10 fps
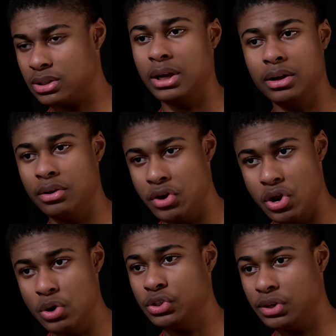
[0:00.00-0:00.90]
then
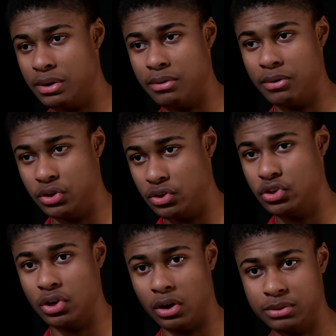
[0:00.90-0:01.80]
Notion
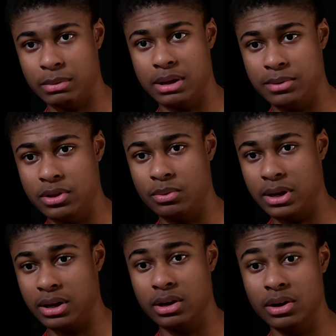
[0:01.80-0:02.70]
just might be the way
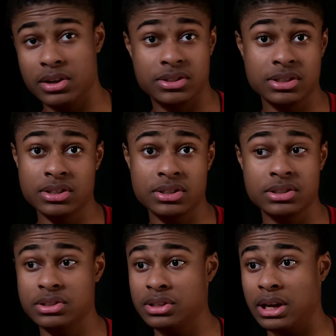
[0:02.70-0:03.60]
to go, because this is
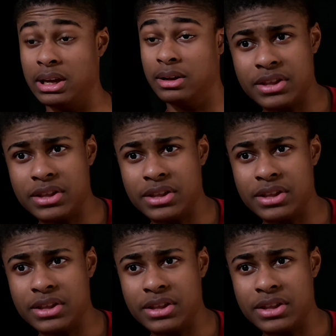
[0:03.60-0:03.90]
insane.